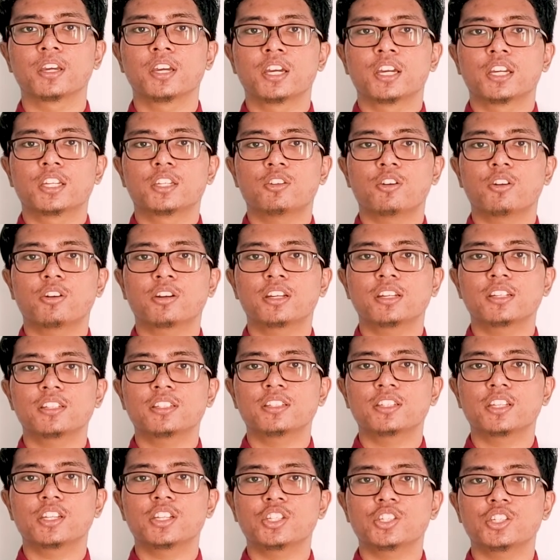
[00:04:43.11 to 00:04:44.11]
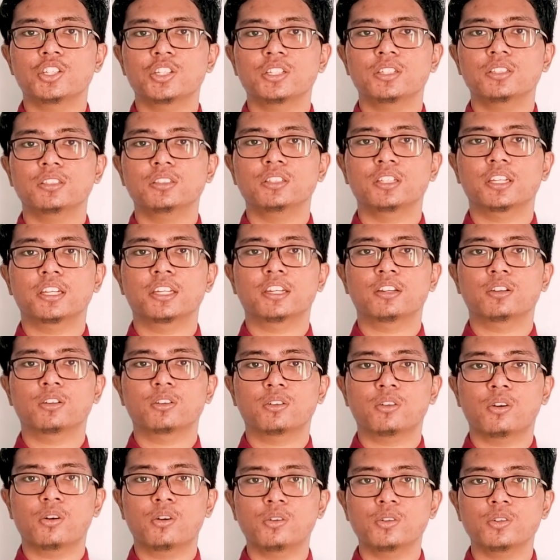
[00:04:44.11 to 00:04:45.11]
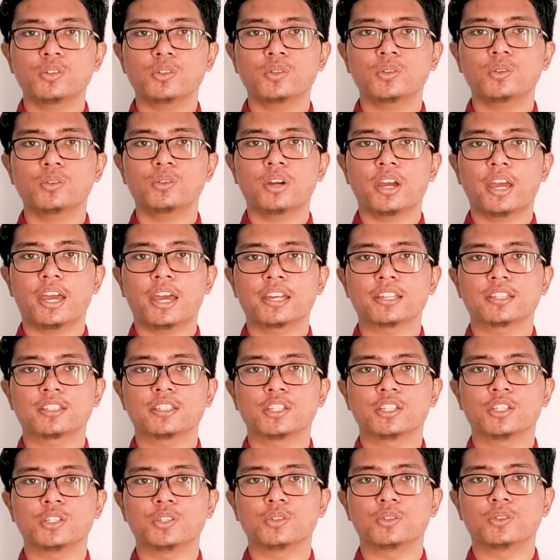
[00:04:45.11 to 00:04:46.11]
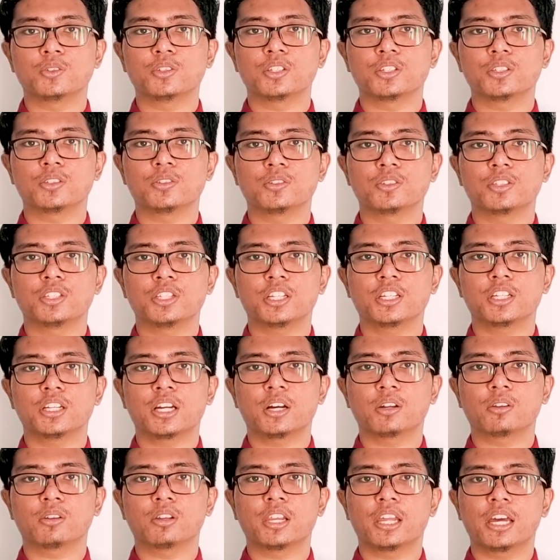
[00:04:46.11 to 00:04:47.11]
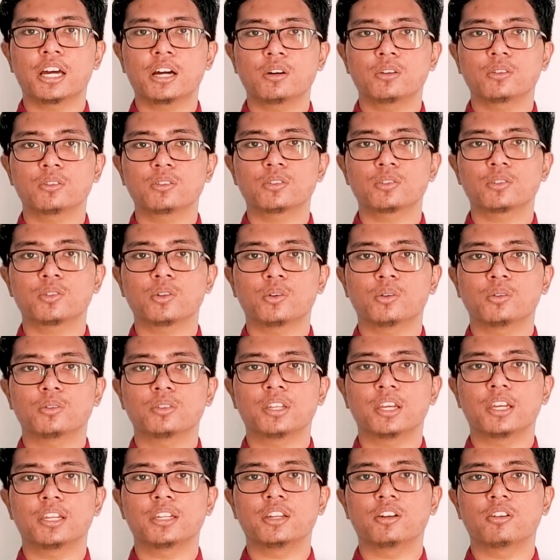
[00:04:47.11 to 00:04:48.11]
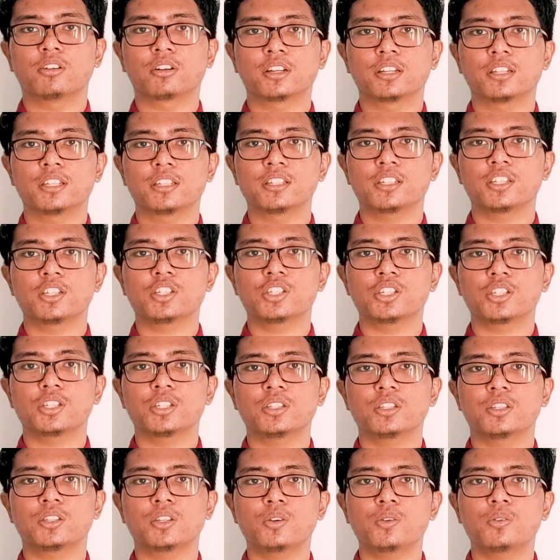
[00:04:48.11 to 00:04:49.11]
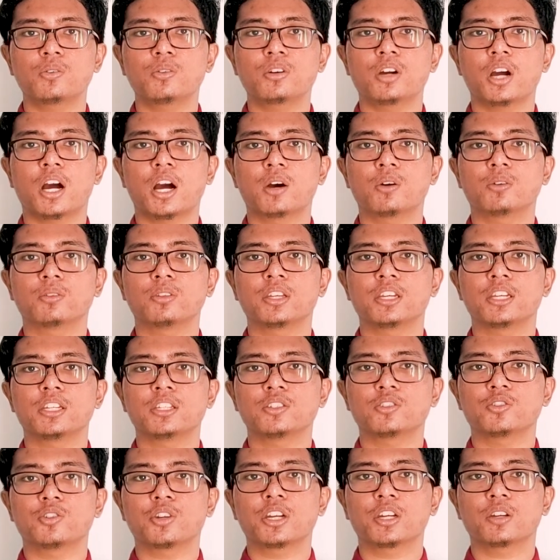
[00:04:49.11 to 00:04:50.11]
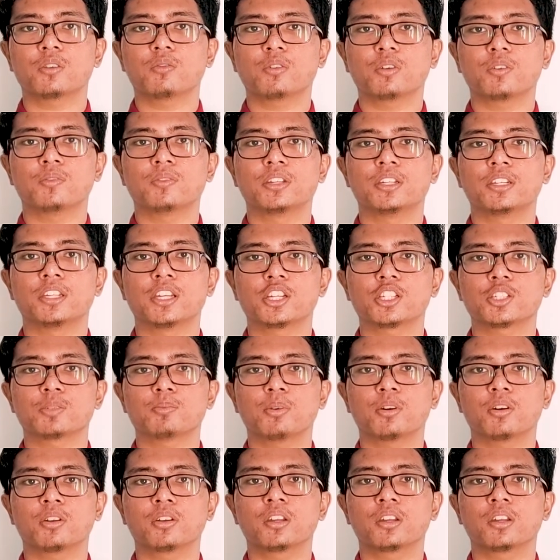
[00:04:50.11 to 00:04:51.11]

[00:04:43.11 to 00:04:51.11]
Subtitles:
The organization can also ask the user to think out loud so that the organization know how they interact with the dashboard